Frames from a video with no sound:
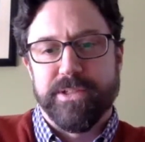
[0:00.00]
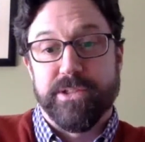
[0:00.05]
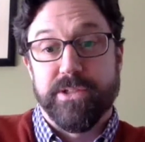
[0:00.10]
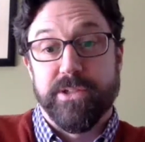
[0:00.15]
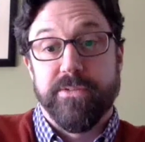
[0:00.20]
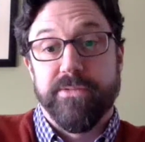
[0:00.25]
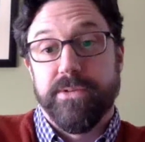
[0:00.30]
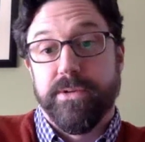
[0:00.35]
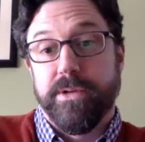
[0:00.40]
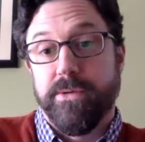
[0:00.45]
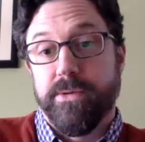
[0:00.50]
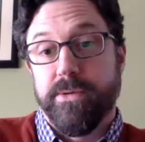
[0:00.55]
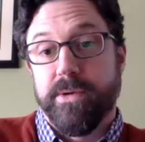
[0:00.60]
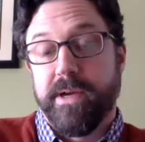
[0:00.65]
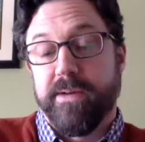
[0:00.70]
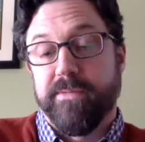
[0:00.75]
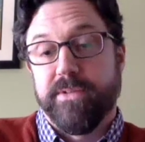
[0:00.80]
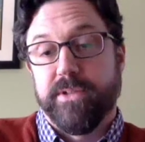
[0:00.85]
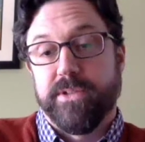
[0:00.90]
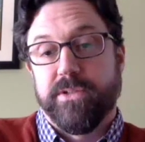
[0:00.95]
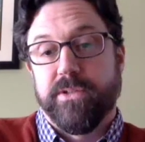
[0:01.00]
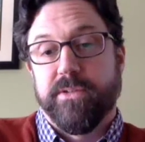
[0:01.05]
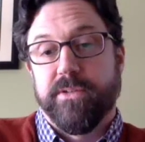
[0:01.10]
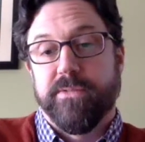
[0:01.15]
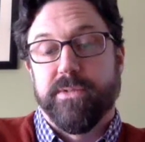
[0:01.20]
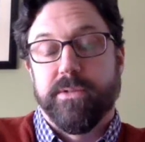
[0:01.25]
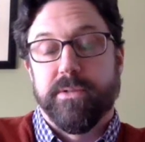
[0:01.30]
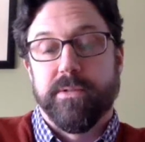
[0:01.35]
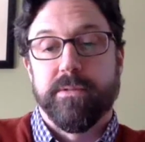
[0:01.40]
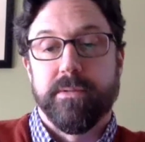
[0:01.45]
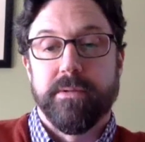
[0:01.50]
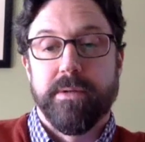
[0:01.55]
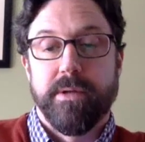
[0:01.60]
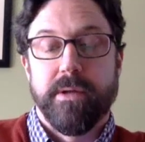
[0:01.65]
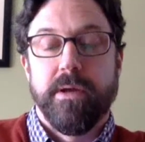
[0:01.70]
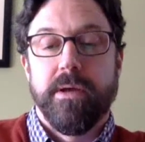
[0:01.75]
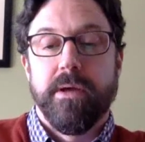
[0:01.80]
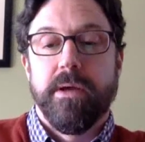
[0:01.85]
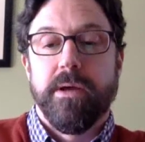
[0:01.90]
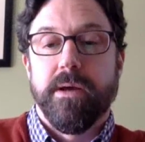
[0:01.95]
you would have a server
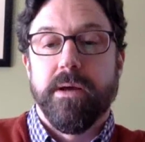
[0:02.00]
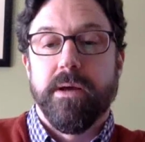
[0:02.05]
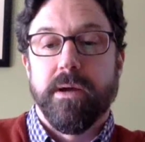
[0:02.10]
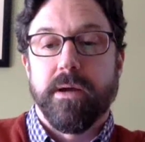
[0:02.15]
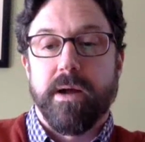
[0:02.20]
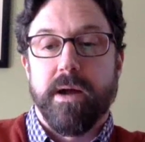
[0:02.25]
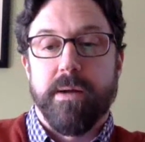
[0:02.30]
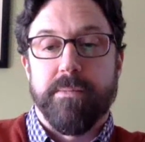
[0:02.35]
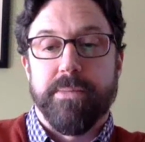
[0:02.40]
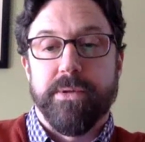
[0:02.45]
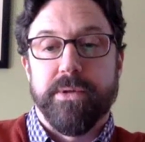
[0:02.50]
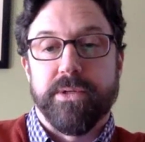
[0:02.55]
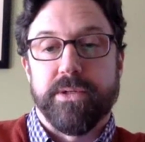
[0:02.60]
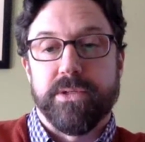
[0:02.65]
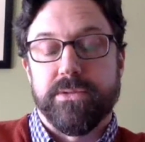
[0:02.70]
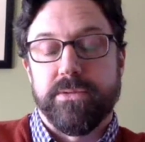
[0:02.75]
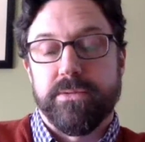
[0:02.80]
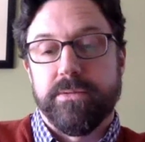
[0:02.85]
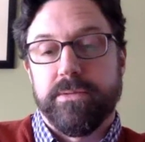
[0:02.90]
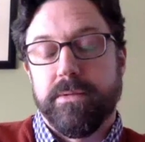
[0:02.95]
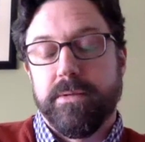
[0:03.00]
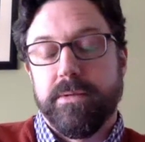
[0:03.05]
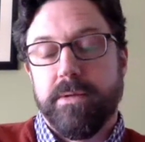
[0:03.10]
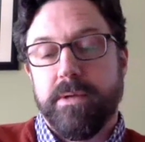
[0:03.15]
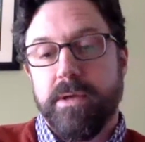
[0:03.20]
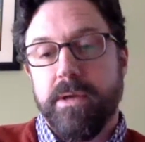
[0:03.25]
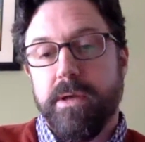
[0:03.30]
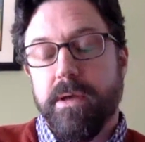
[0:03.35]
accomplish,